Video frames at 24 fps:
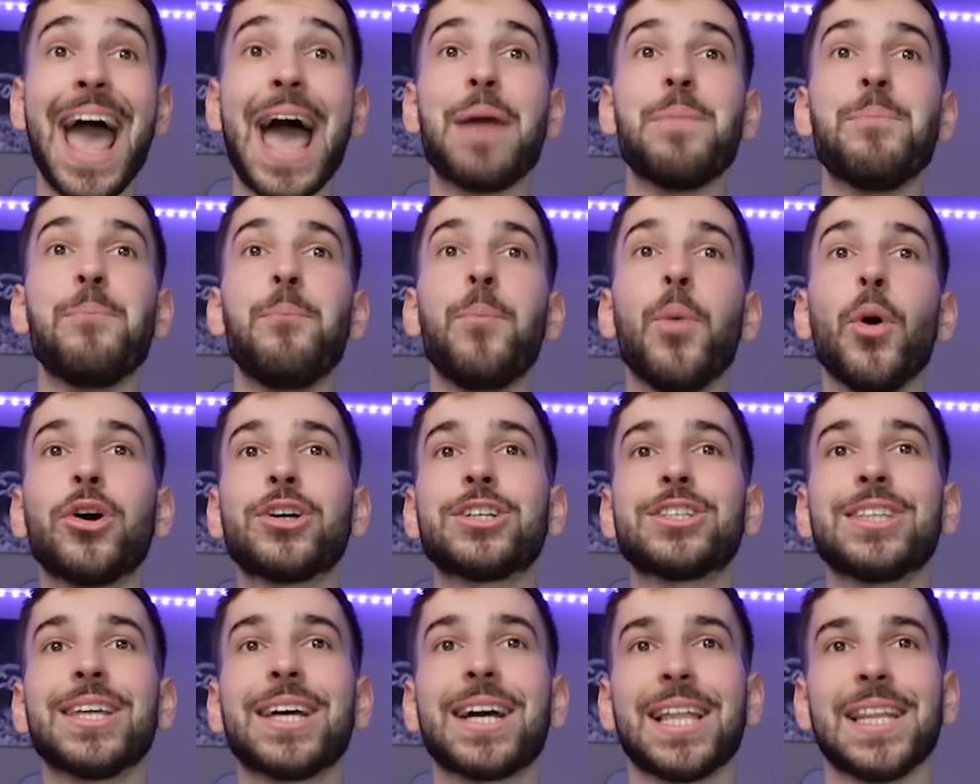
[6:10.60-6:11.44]
and
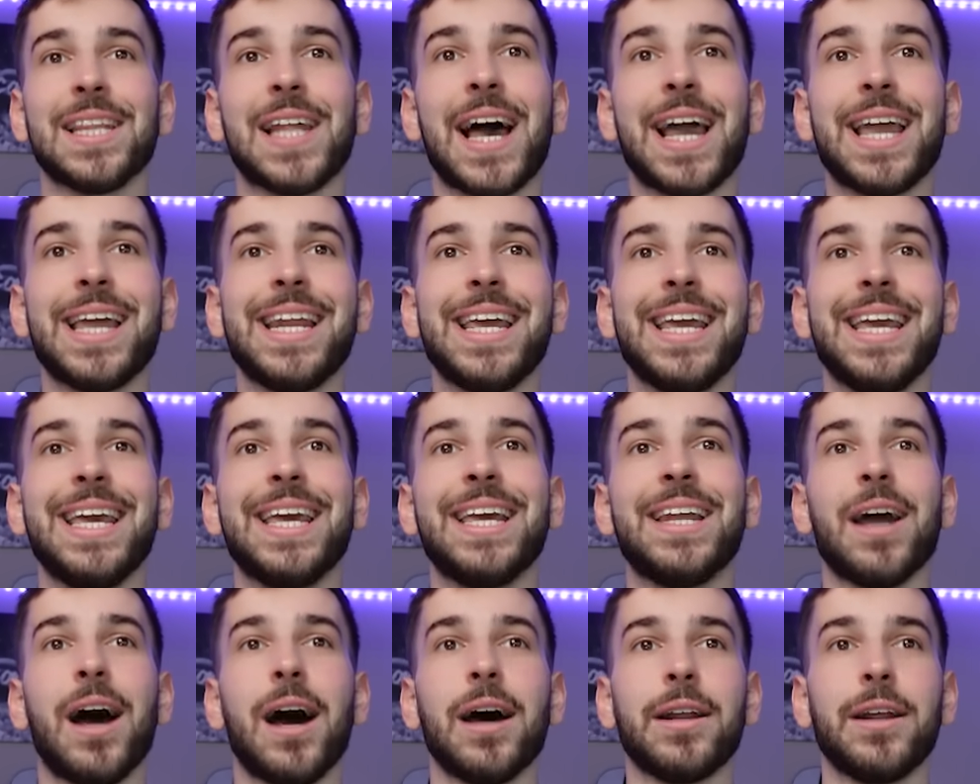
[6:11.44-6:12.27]
books the client
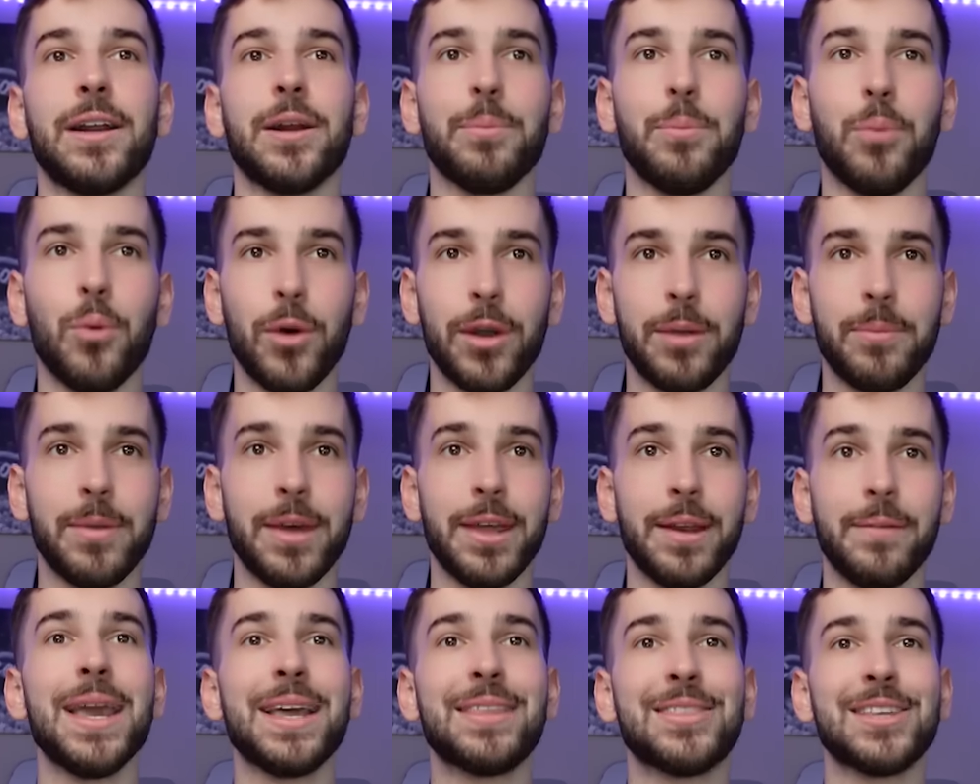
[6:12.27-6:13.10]
in on an
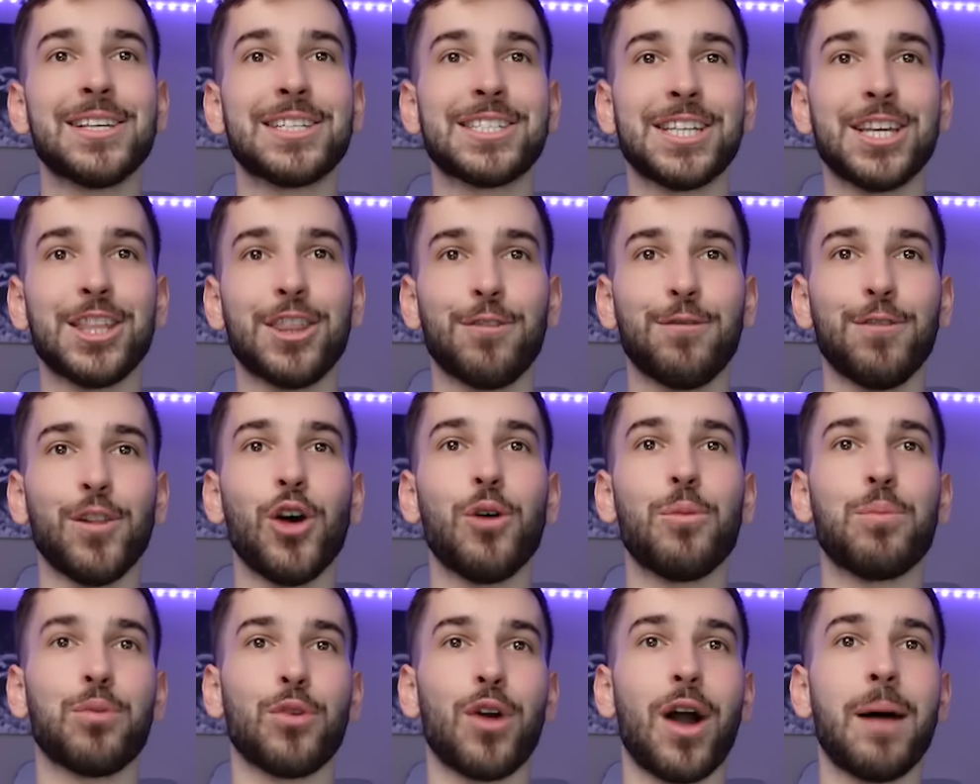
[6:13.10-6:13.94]
appointment. Make the
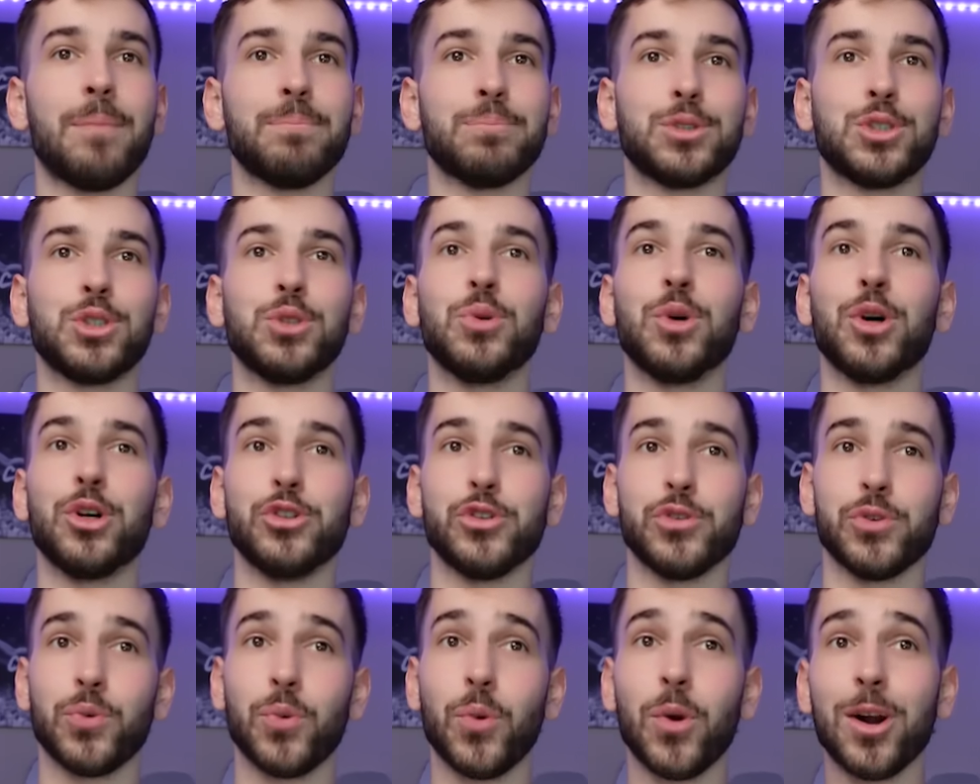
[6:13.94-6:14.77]
Synthflow prompt two
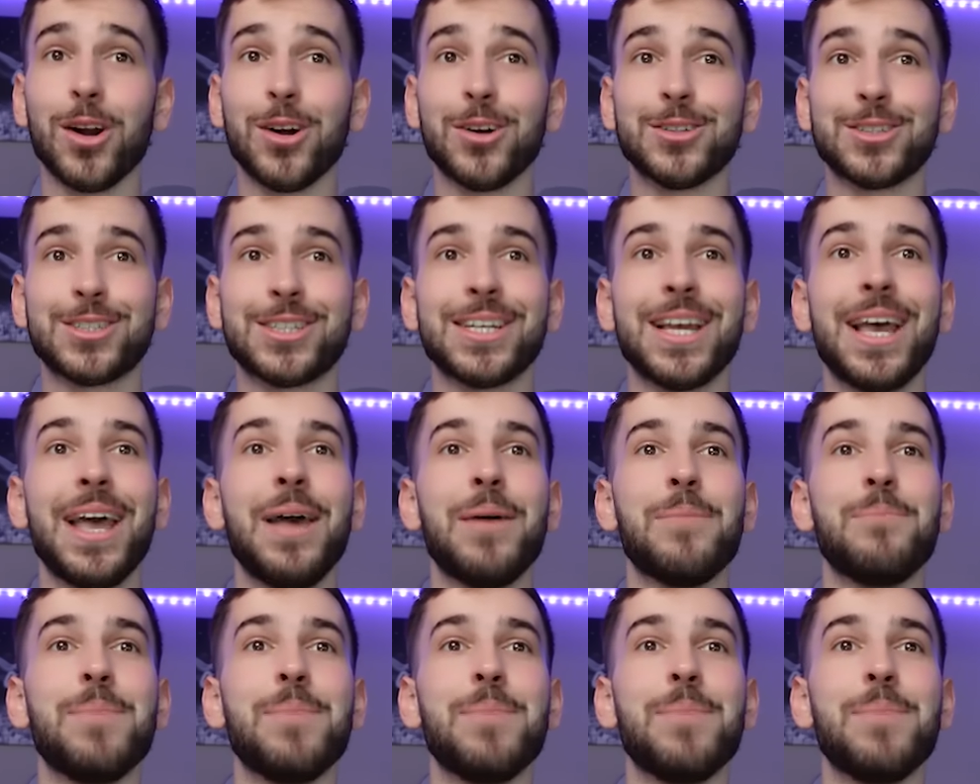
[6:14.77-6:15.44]
hundred words.